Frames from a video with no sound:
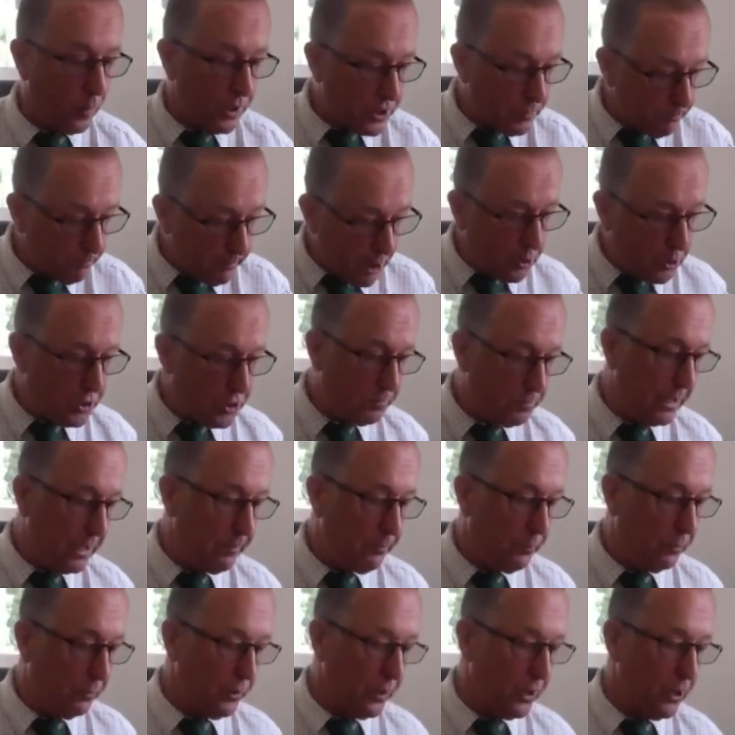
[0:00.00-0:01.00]
which most
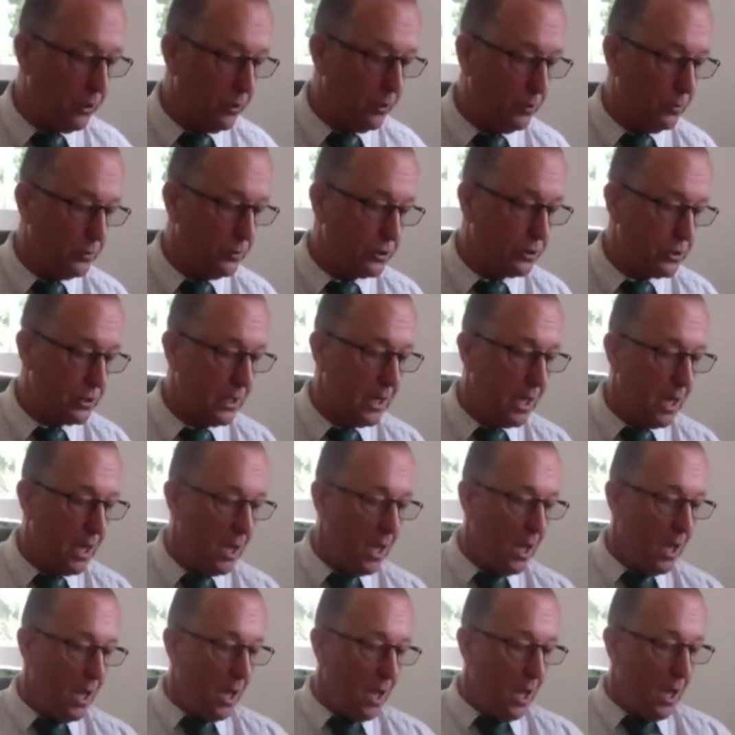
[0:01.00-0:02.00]
people use.
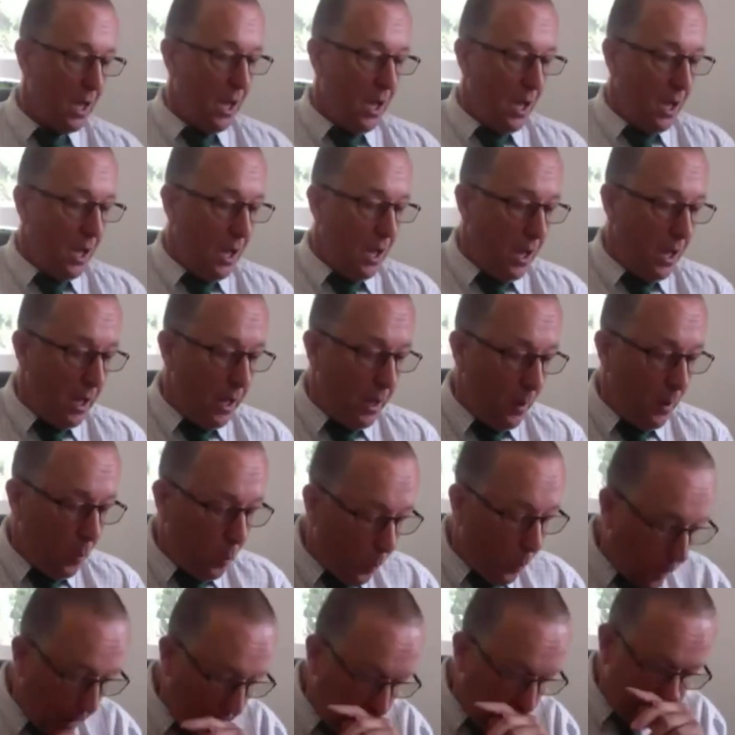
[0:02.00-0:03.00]

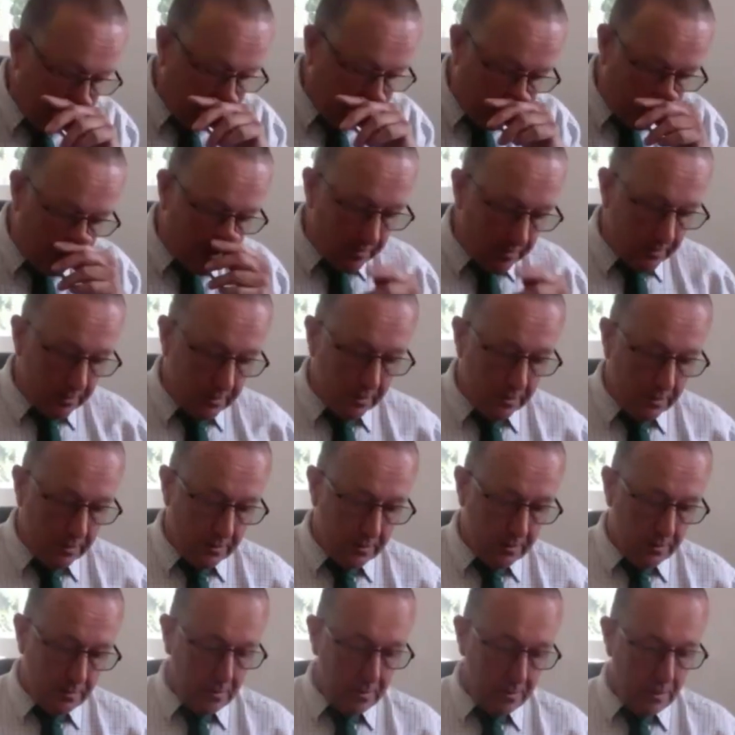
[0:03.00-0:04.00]
Whatever
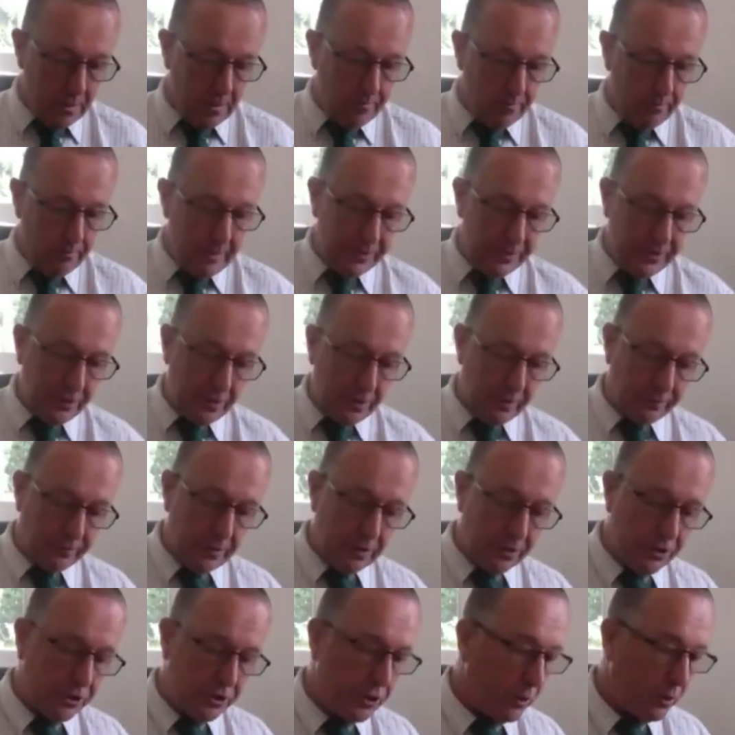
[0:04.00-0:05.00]
method of
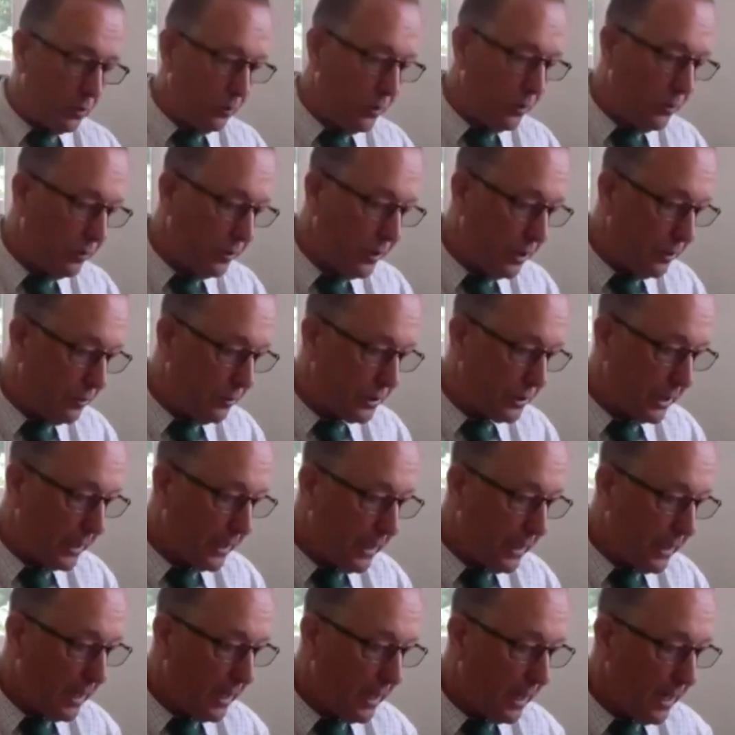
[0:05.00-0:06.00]
control you're
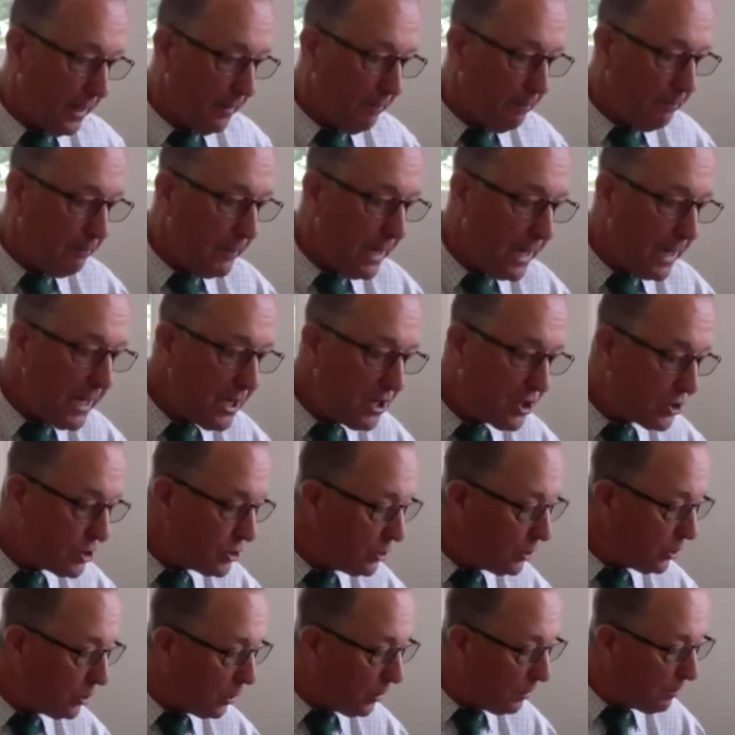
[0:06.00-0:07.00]
using, make
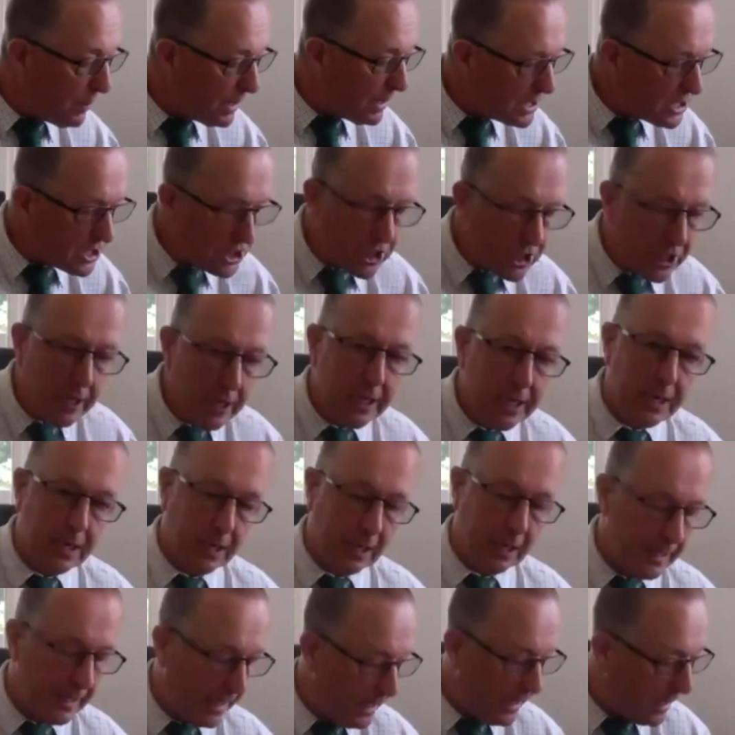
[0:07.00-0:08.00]
sure,
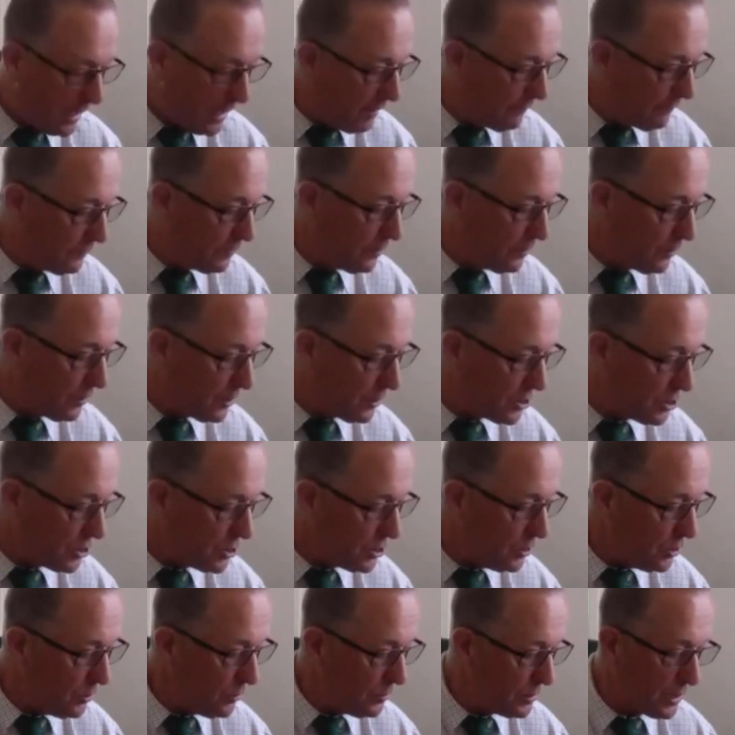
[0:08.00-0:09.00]
particularly if you are
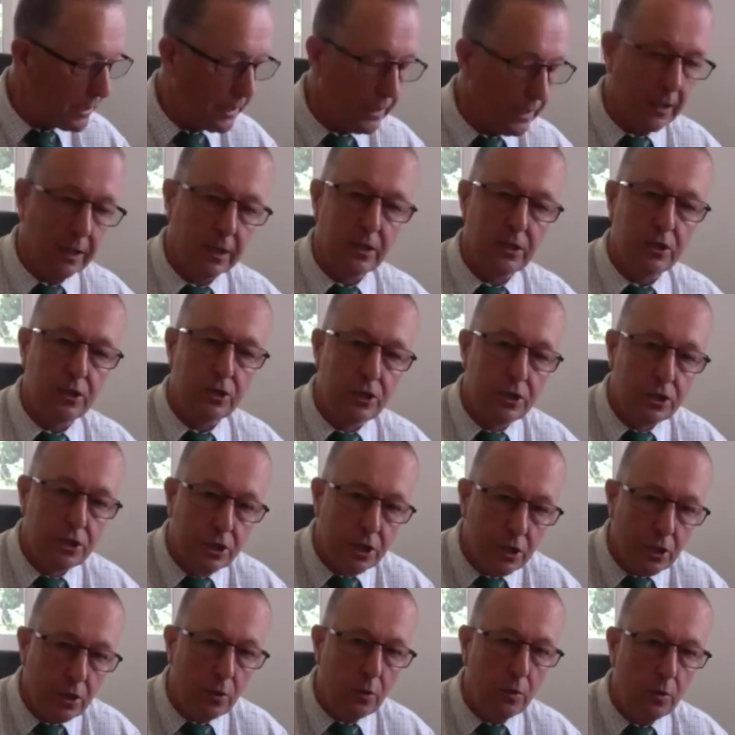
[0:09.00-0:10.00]
shooting,
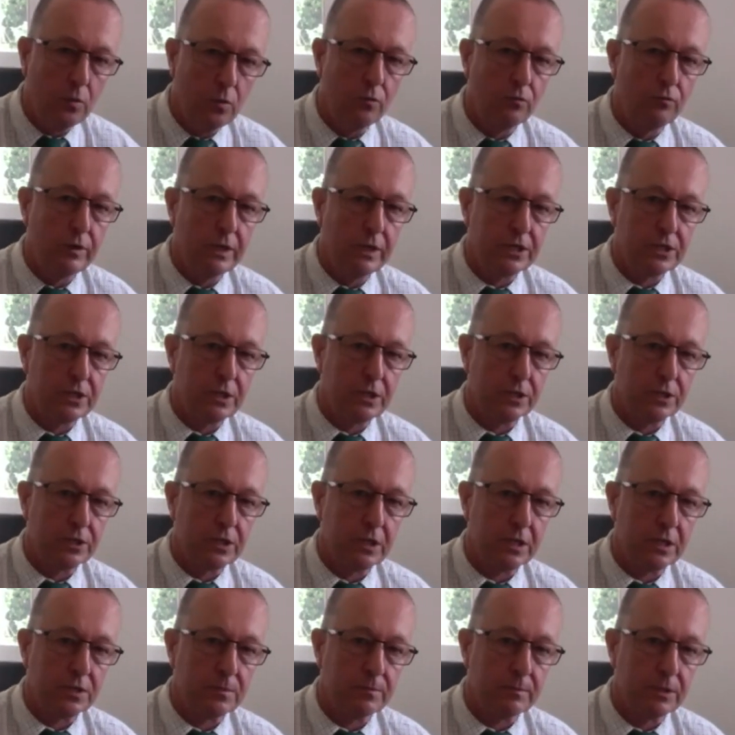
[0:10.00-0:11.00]
do risk
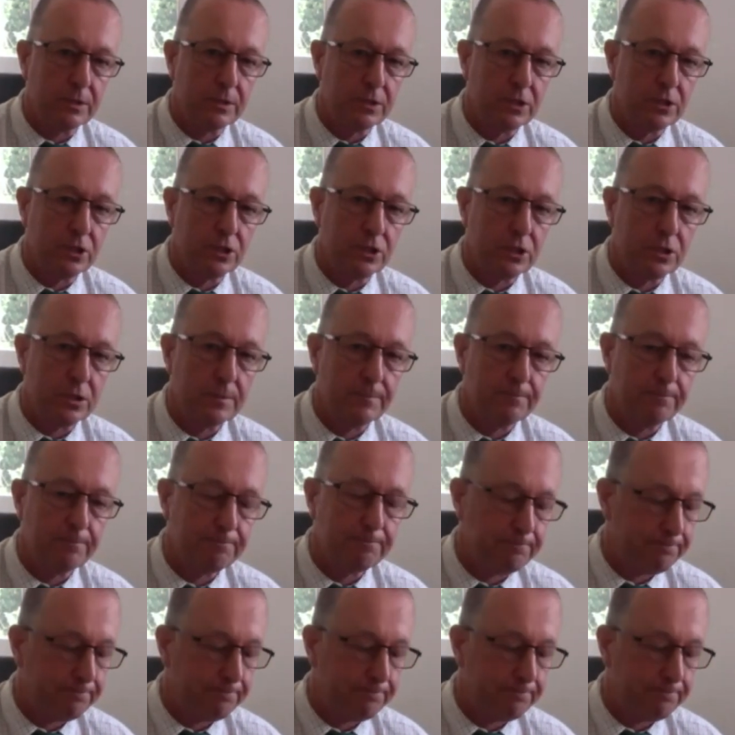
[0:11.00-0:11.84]
assessments.